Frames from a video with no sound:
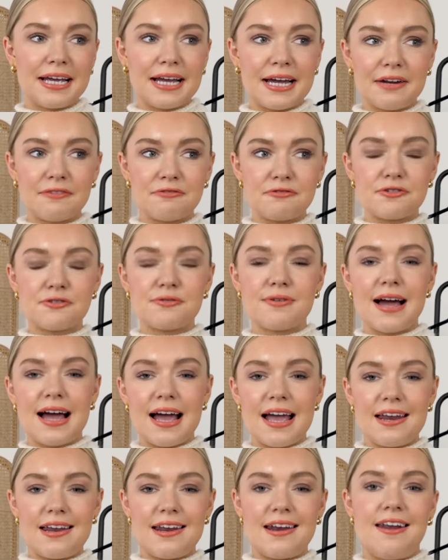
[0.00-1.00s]
kind of
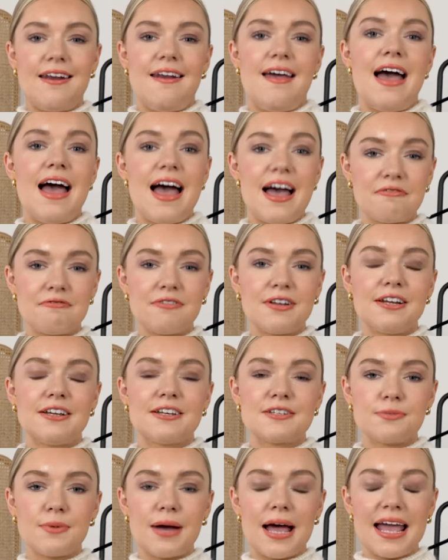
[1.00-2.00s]
tried in an
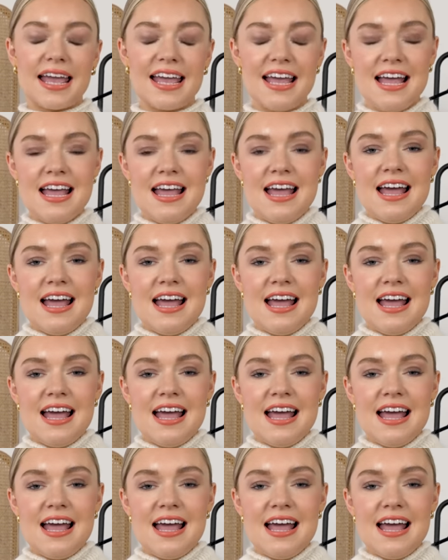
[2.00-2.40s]
effortless way.